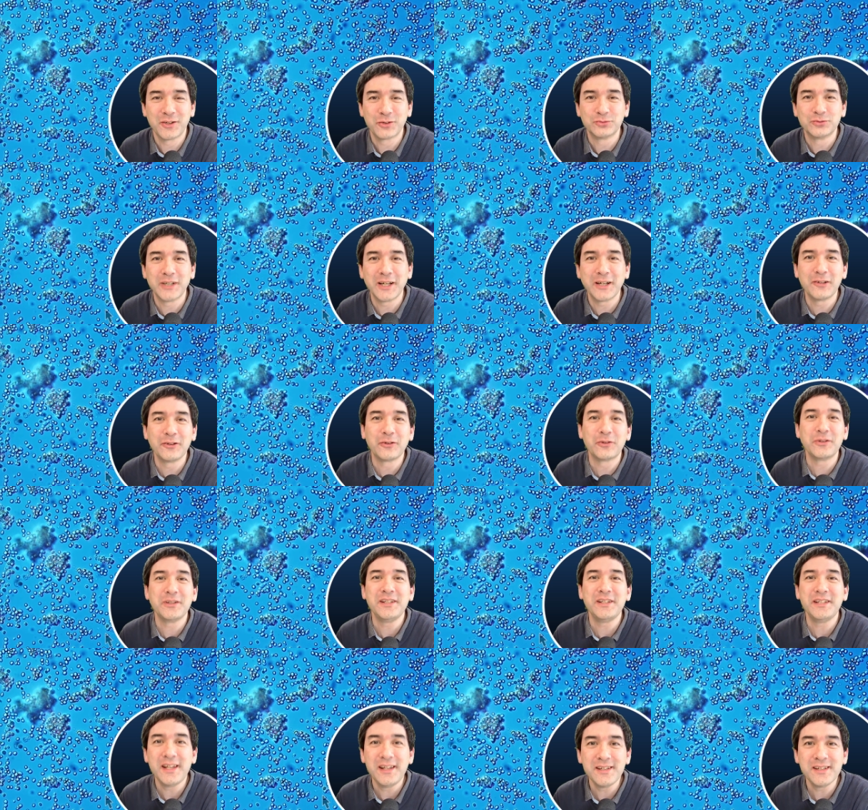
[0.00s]
regular
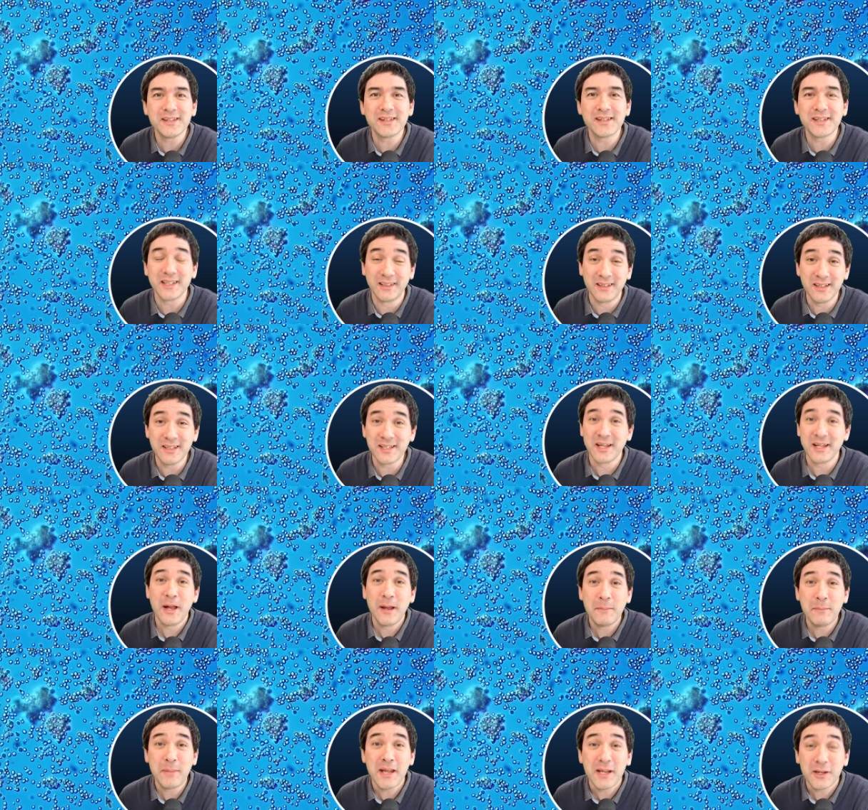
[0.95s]
yeast cells,
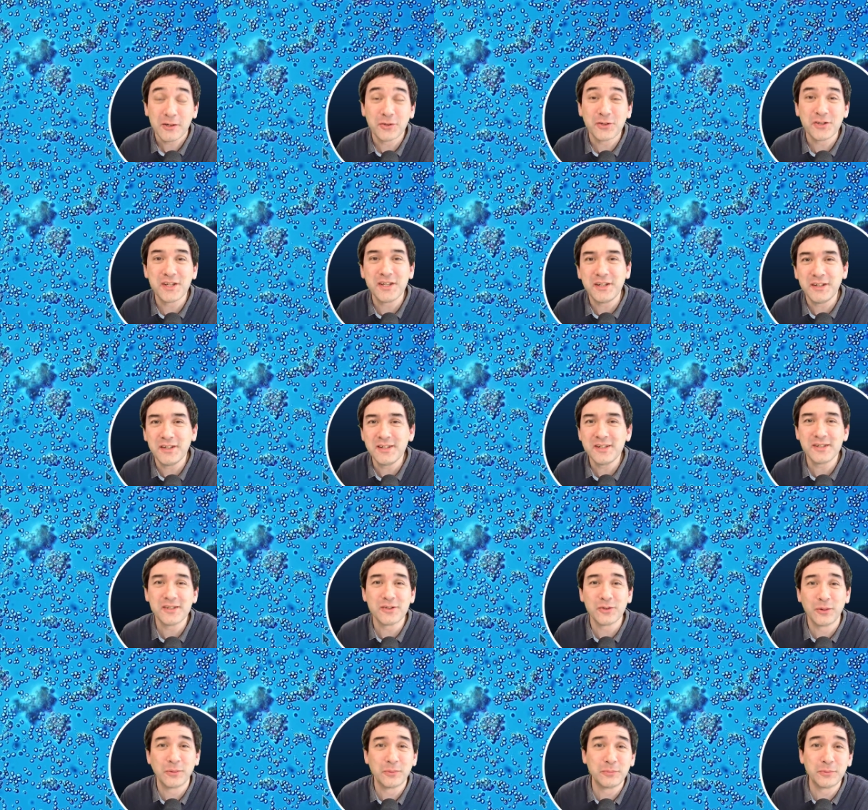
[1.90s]
baker's yeast,
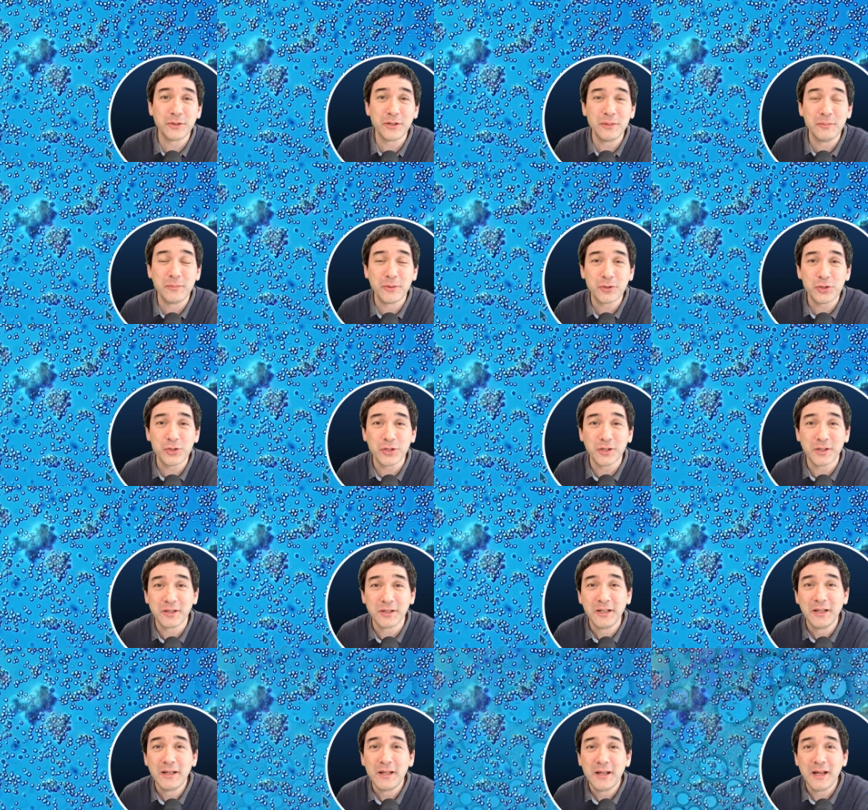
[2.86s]
so pretty much uh,
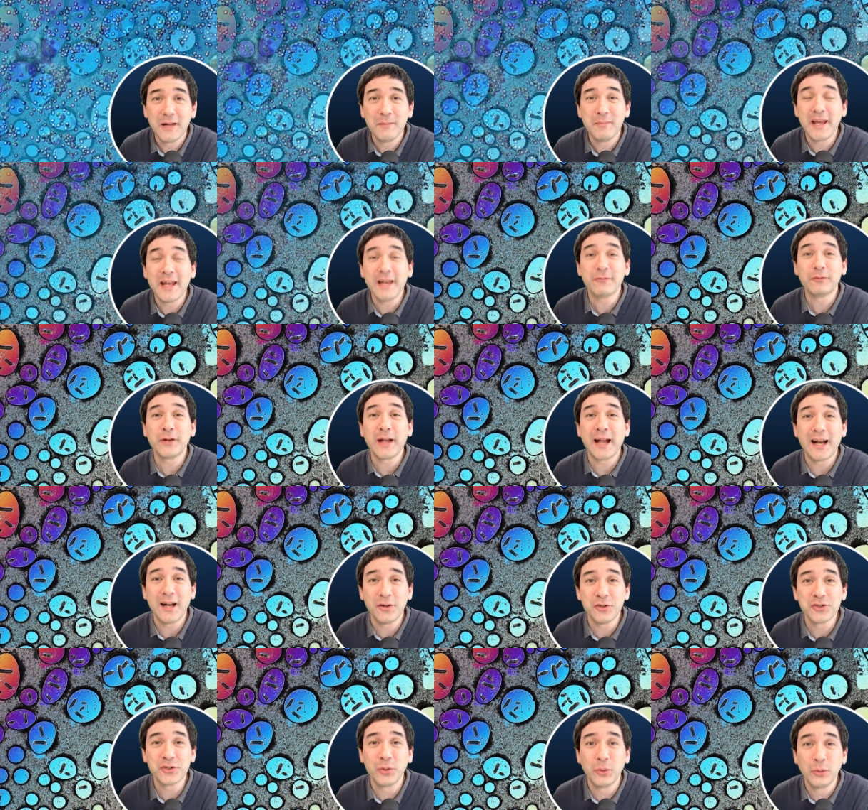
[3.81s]
um, every
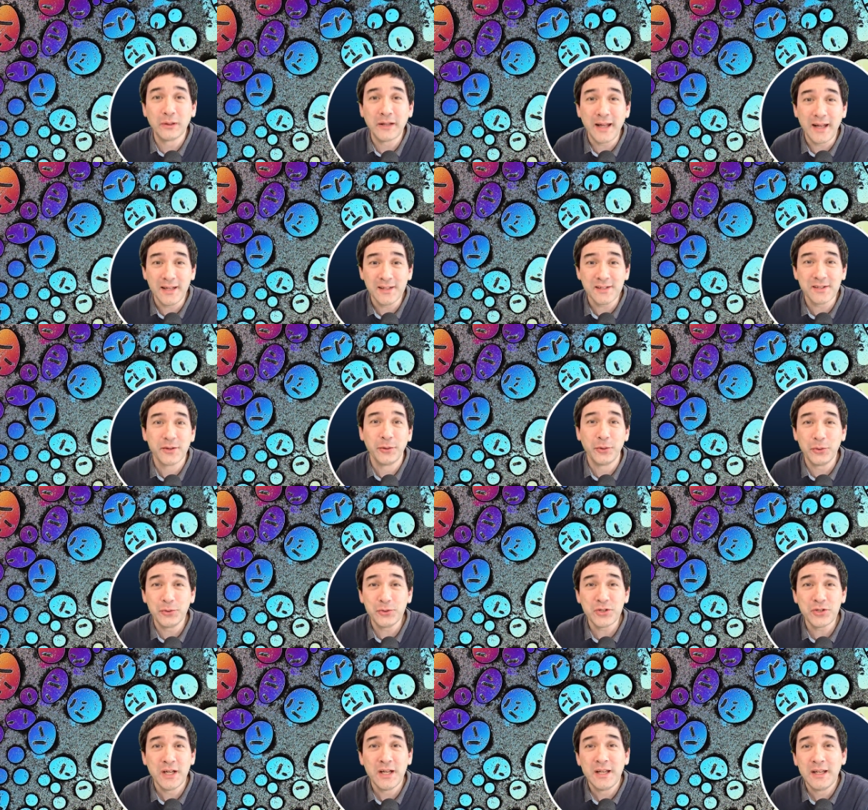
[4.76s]
household has
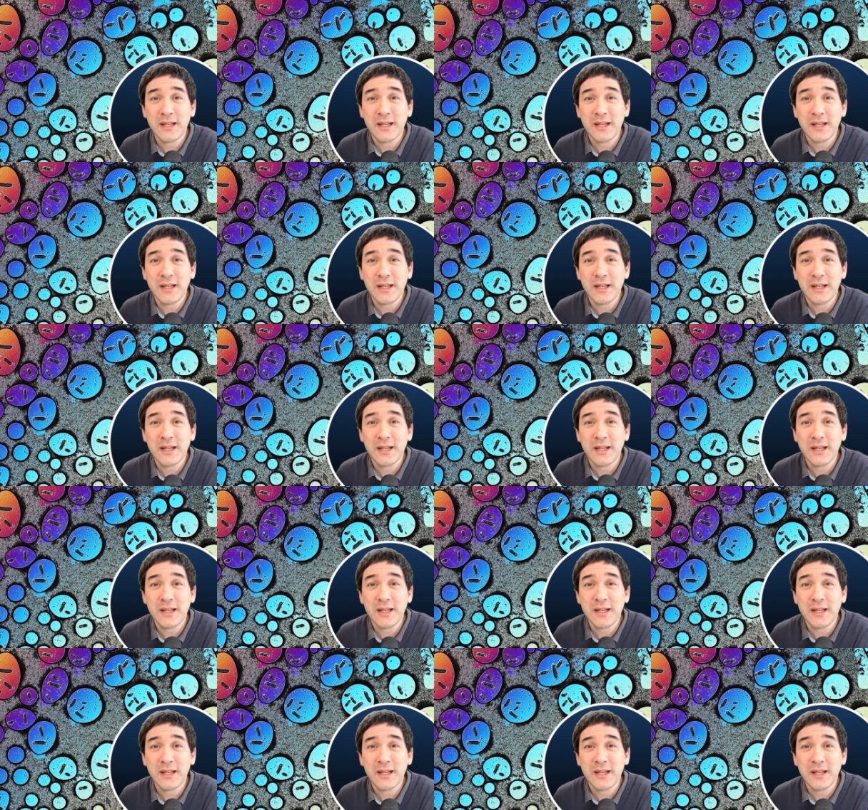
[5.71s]
those.